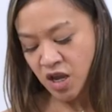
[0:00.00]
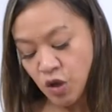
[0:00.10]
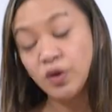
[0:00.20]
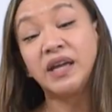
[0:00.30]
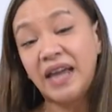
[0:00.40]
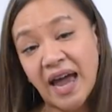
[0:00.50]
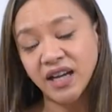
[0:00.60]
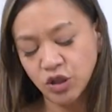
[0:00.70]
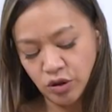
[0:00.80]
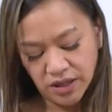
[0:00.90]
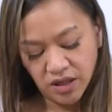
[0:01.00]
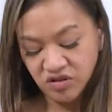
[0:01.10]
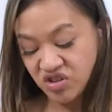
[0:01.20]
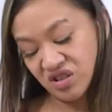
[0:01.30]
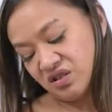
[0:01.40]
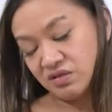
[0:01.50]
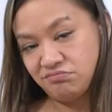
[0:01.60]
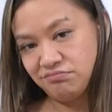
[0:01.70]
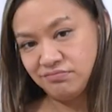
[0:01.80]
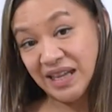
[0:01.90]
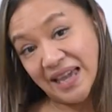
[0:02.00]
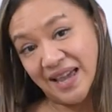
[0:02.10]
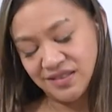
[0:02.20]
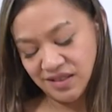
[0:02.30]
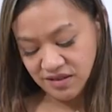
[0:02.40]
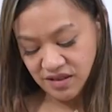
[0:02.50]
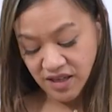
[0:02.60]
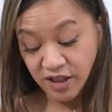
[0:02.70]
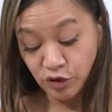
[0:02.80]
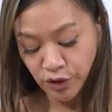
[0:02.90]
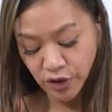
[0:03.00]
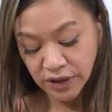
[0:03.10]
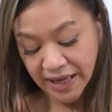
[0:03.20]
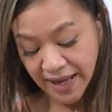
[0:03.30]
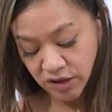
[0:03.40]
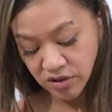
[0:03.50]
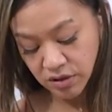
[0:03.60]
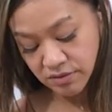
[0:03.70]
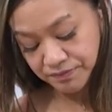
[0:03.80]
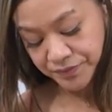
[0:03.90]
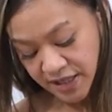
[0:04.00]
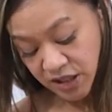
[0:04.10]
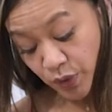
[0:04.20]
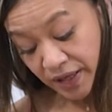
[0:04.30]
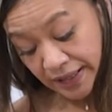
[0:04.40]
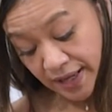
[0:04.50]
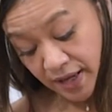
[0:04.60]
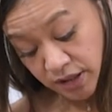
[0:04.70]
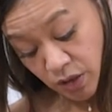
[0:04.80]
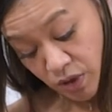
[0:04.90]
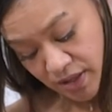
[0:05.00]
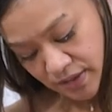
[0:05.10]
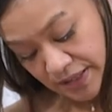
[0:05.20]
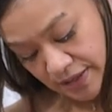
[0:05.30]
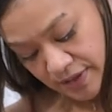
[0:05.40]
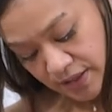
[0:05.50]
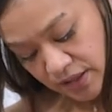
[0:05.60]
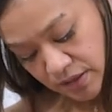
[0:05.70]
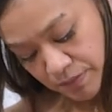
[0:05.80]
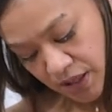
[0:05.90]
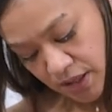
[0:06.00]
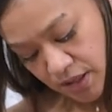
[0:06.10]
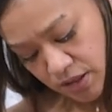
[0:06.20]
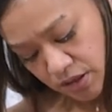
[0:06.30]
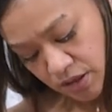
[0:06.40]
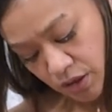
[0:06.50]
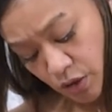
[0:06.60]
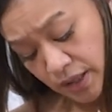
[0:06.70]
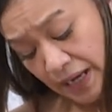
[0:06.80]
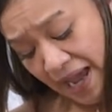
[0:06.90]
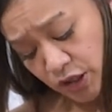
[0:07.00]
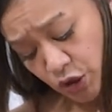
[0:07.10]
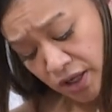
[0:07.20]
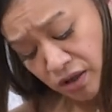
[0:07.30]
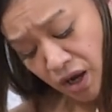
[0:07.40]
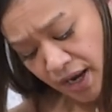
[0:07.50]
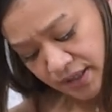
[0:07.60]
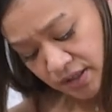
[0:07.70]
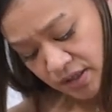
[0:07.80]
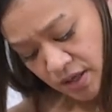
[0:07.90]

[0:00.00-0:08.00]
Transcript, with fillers: you can actually just decant it into your decanter as quickly as you want like this because you're actually not